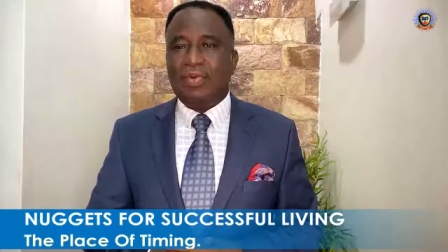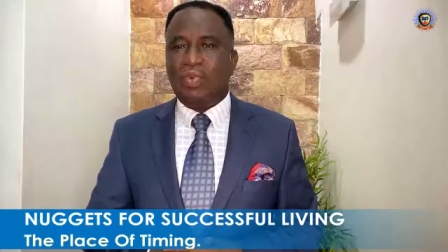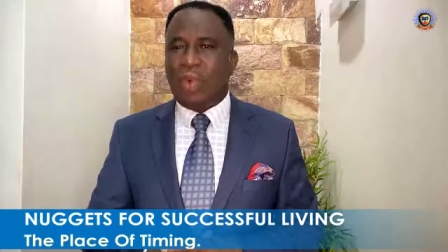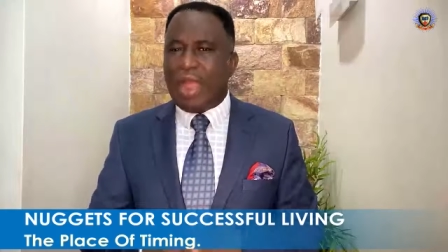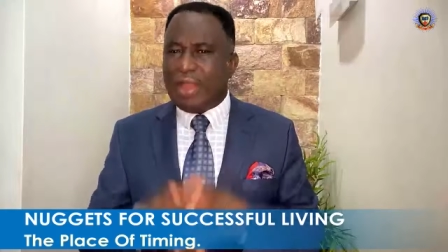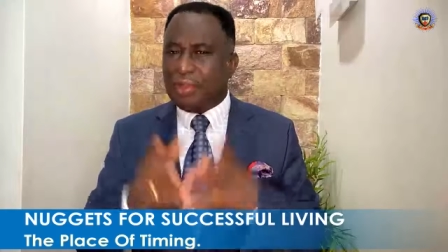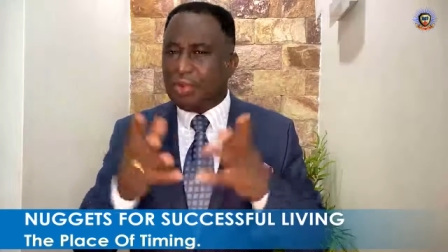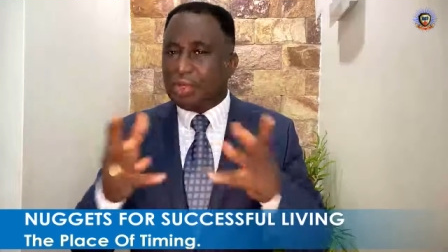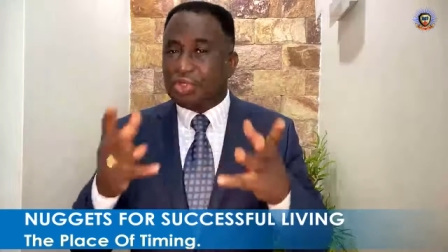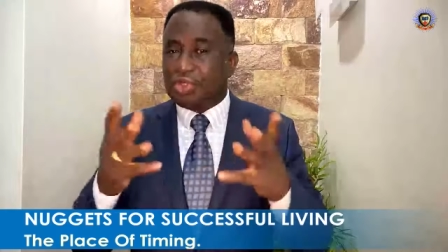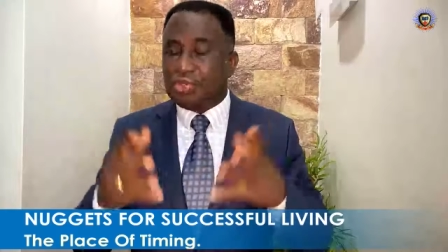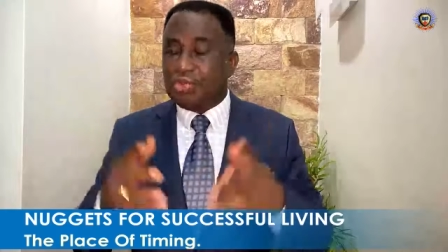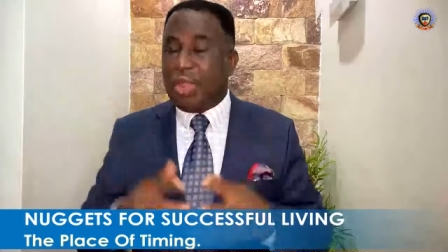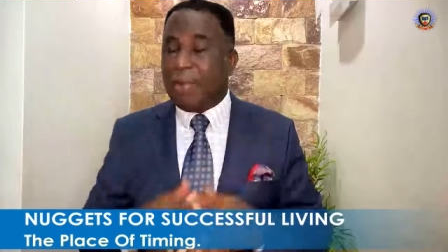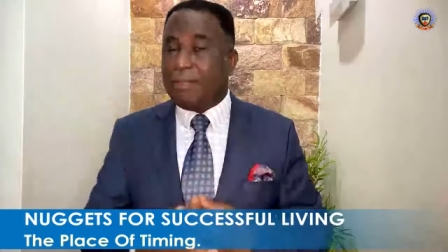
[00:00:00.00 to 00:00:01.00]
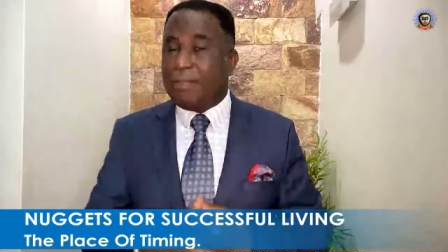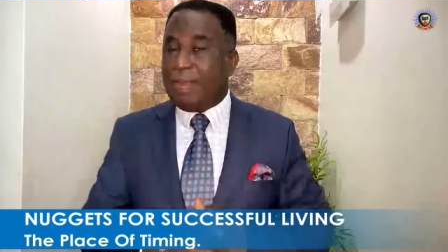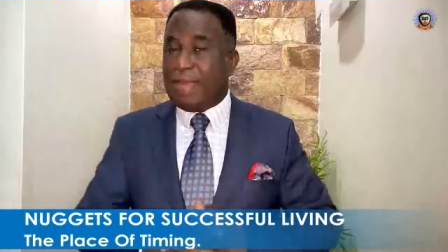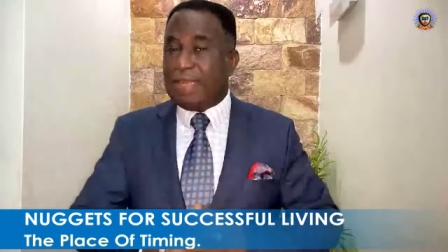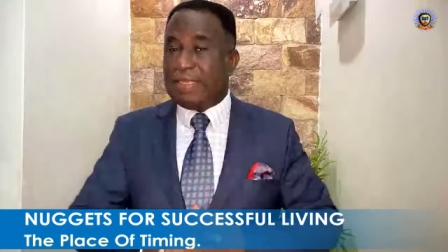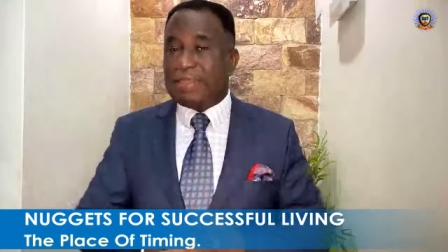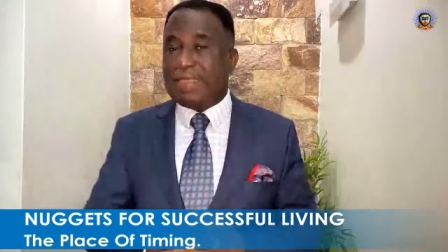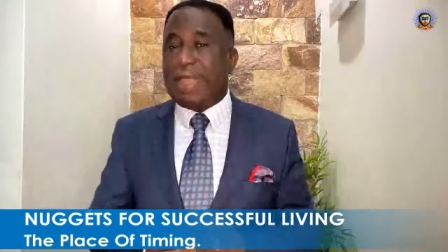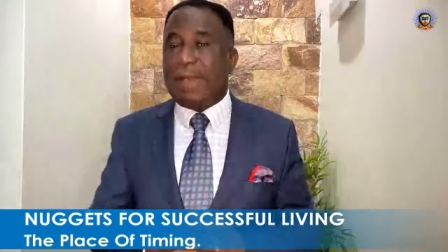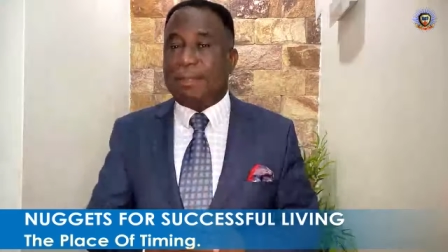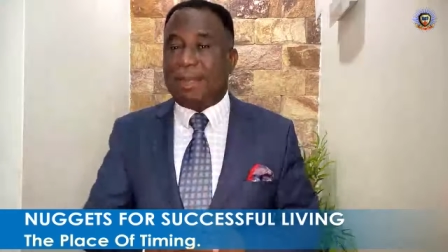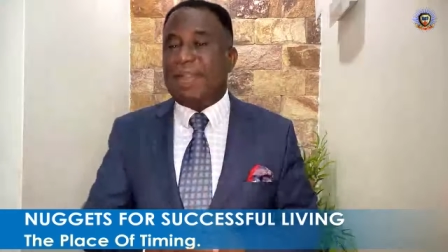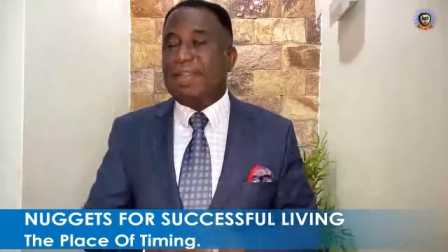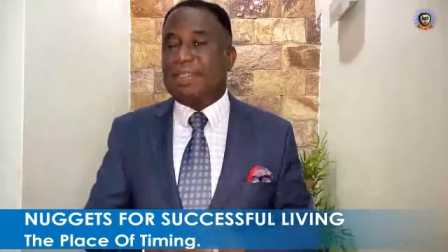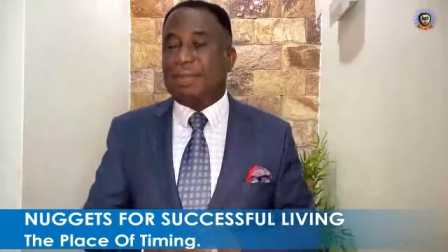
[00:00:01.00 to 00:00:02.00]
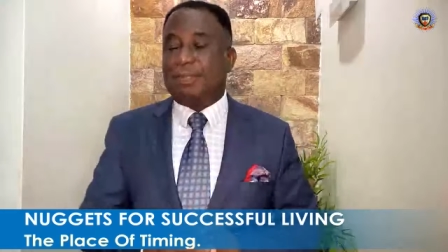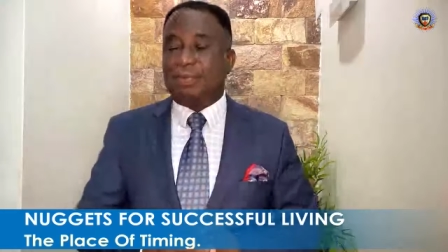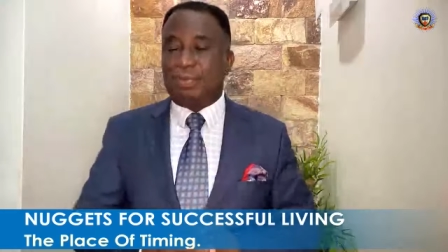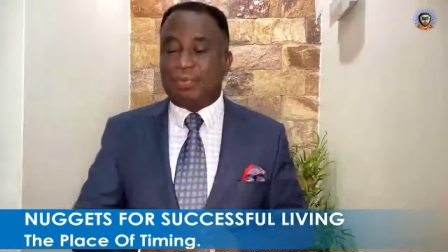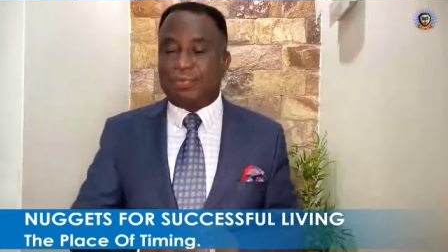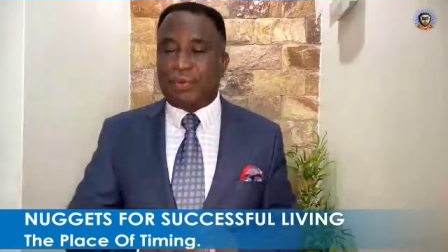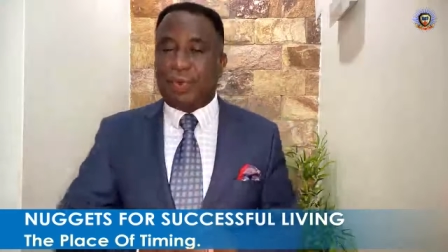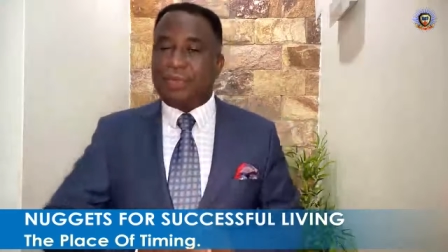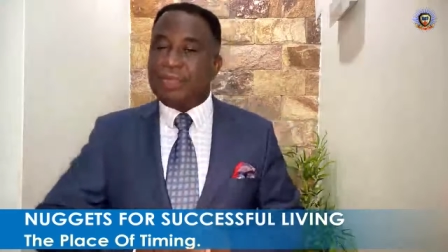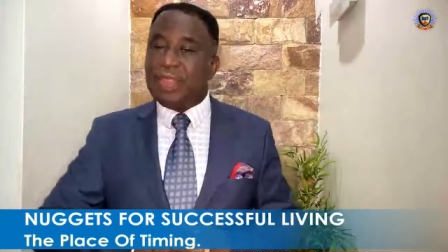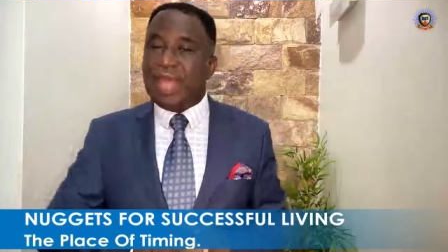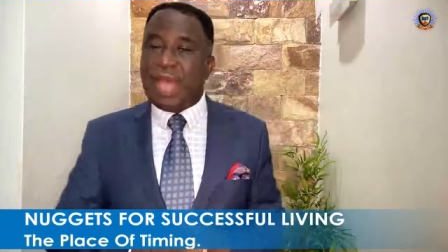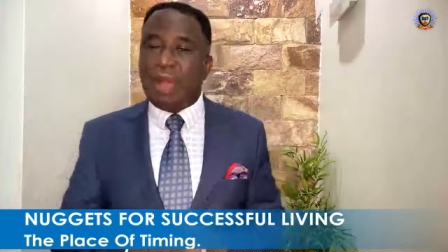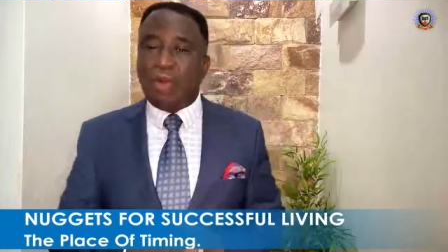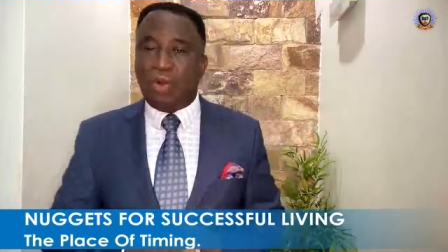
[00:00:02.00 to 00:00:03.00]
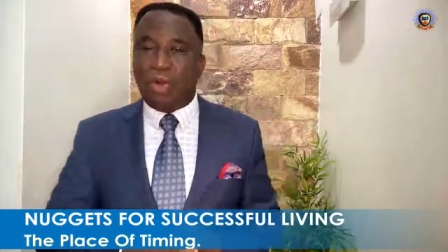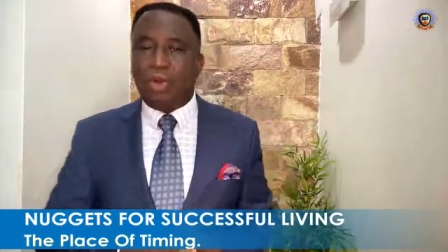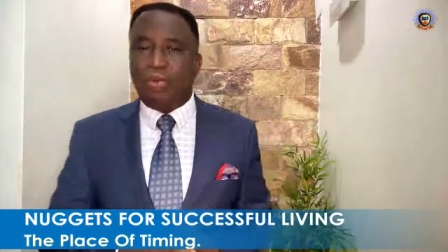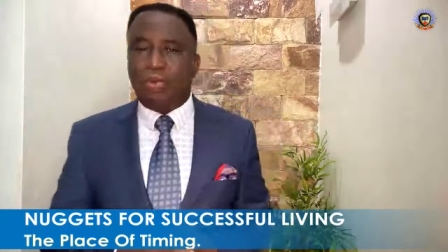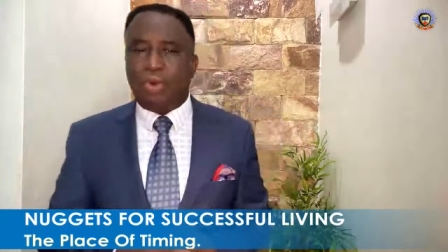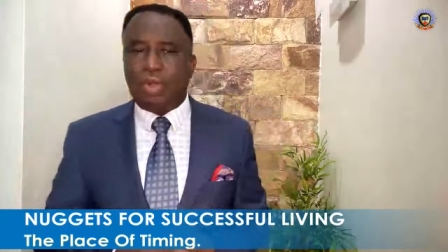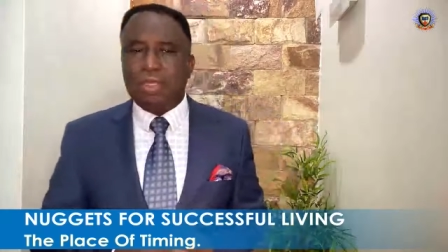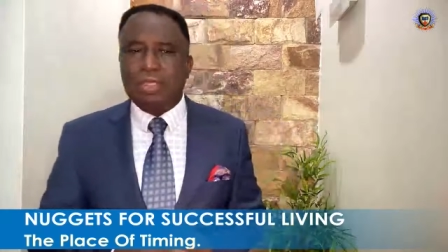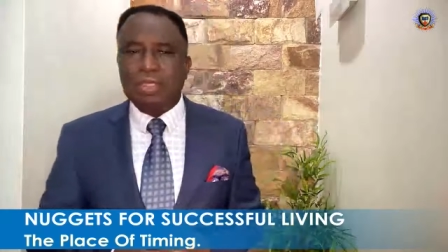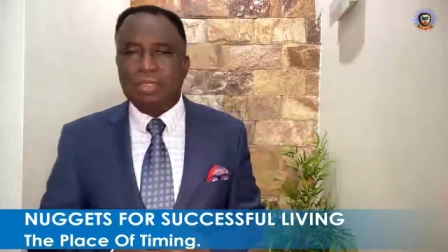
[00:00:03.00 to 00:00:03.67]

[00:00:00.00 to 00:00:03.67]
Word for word: why not you embrace that principle from now onward?